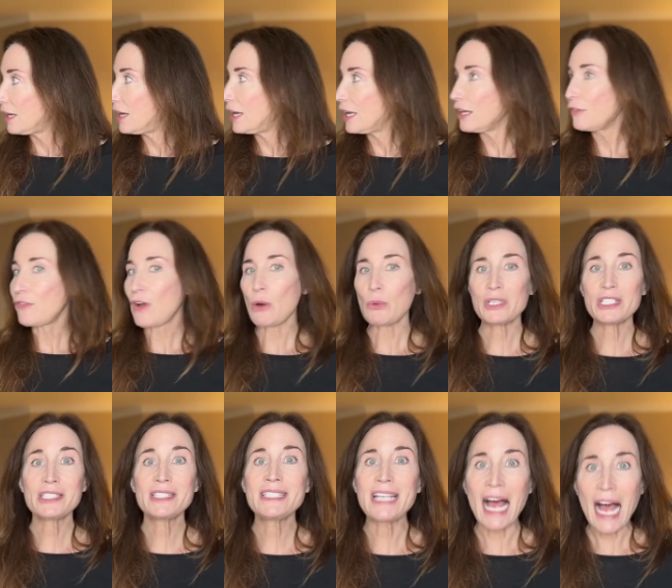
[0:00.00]
if I were
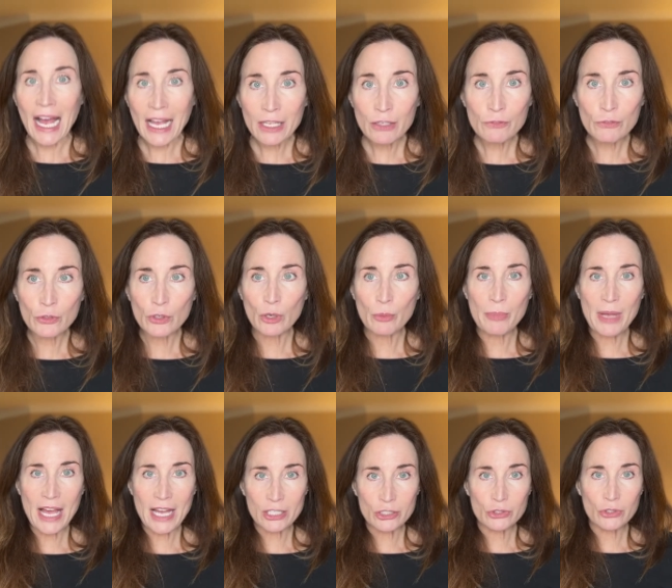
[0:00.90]
dying for a
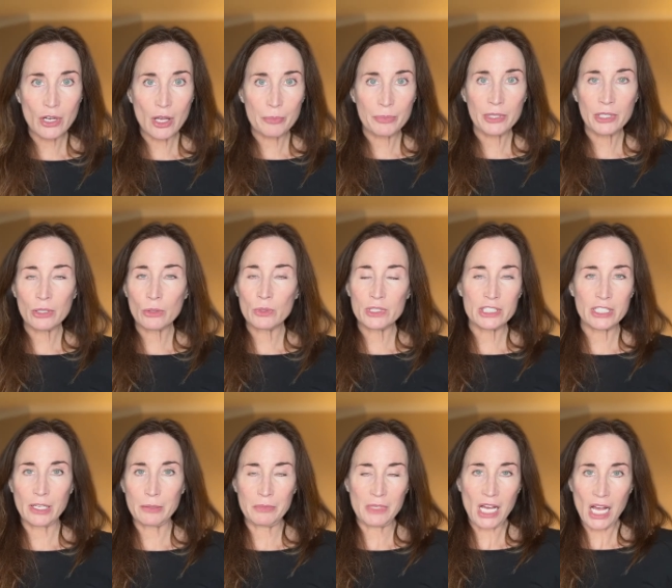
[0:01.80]
backdrop here, which
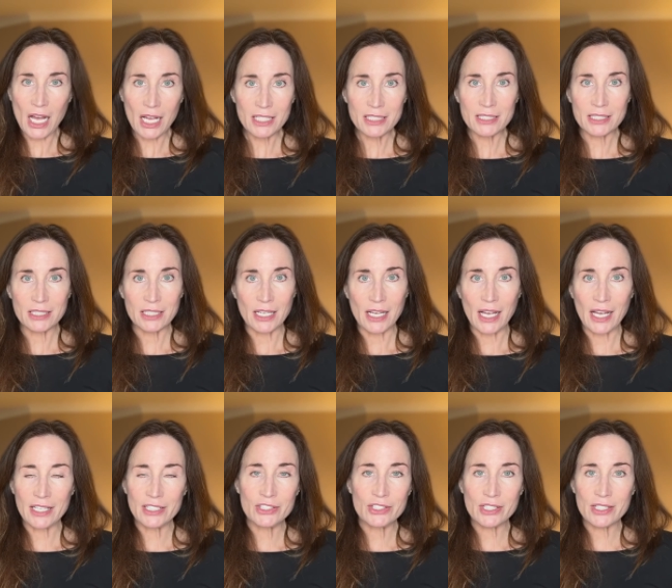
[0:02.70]
I'm not, I
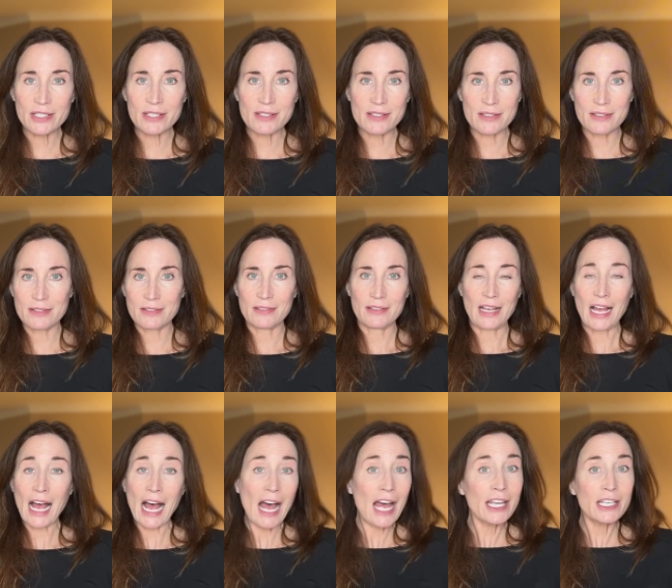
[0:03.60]
just,
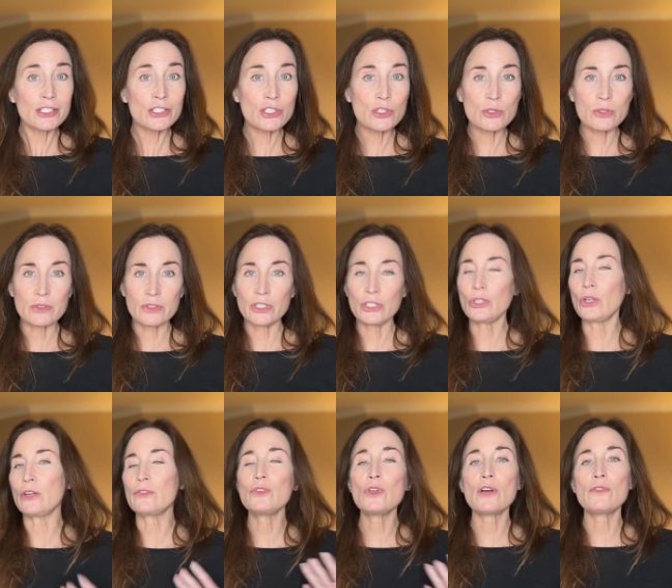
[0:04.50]
you know,
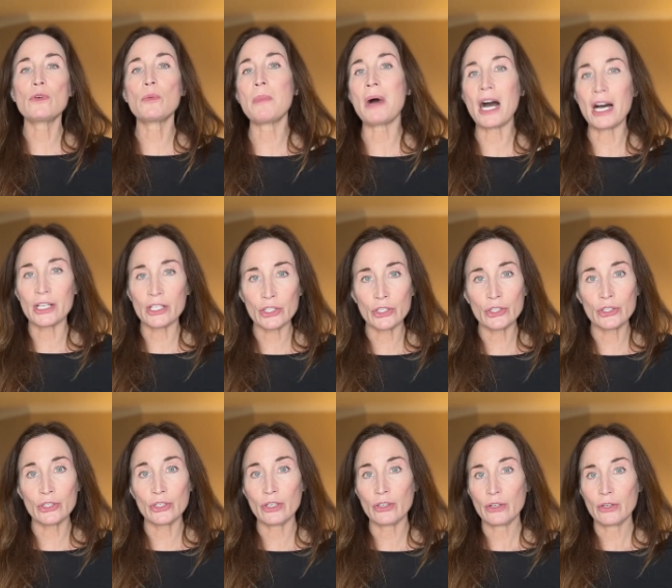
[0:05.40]
if you have a
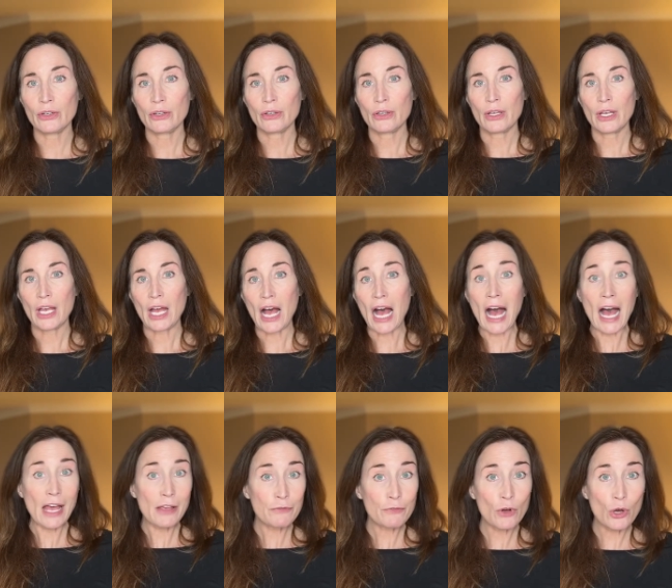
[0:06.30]
modern
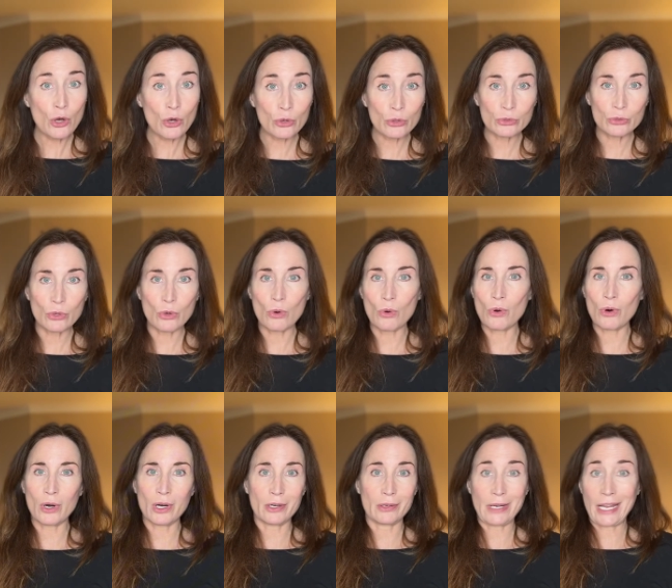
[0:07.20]
iPhone
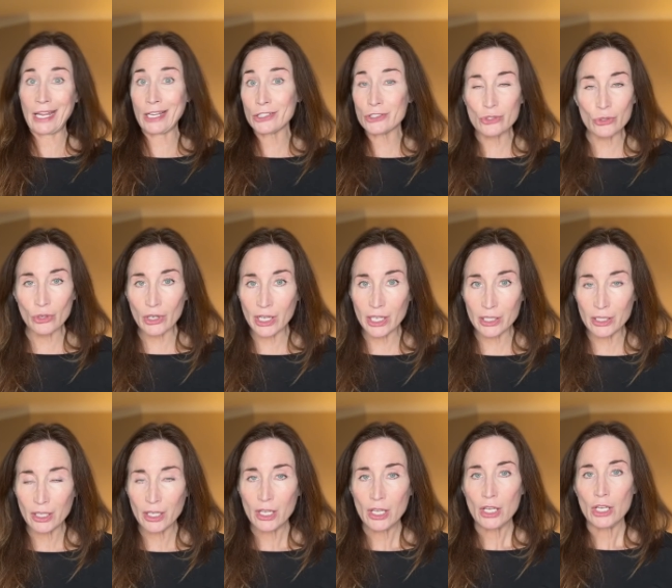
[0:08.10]
or Android,
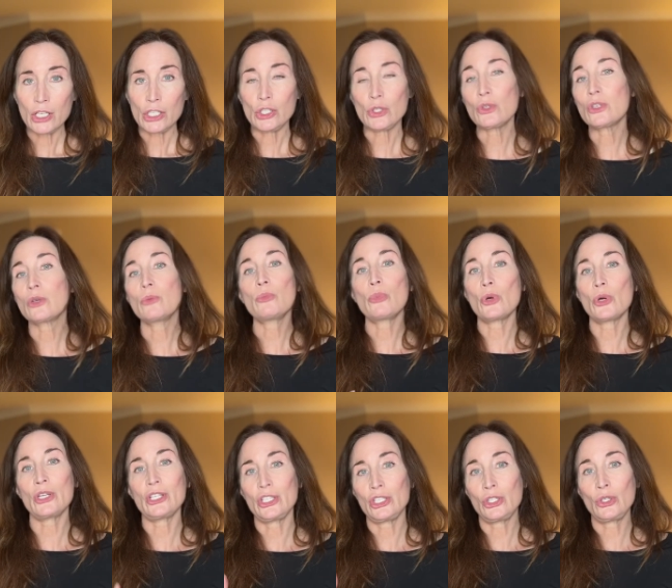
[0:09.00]
you can
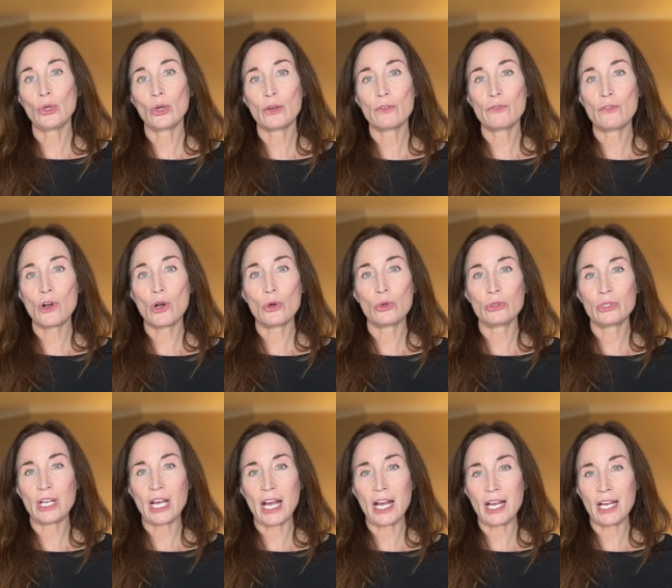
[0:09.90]
put your
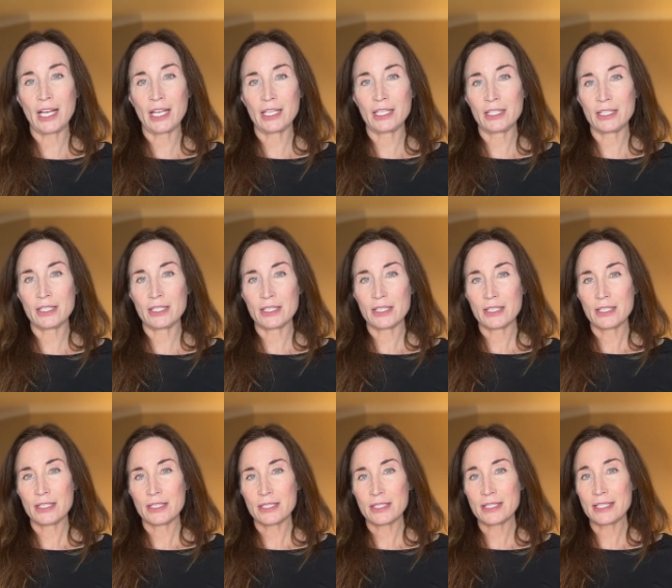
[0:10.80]
phone on
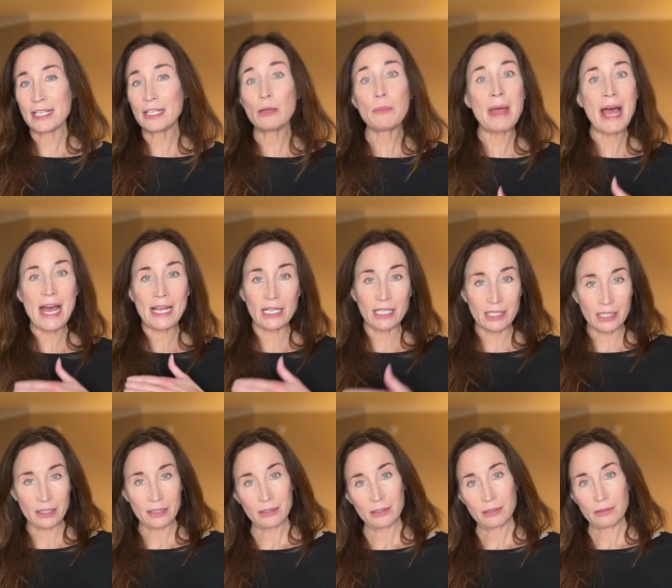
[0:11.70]
cinematic
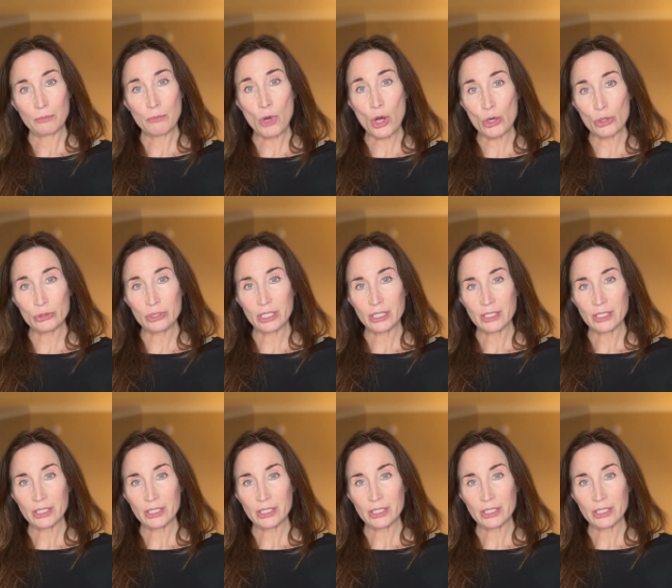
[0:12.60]
mode,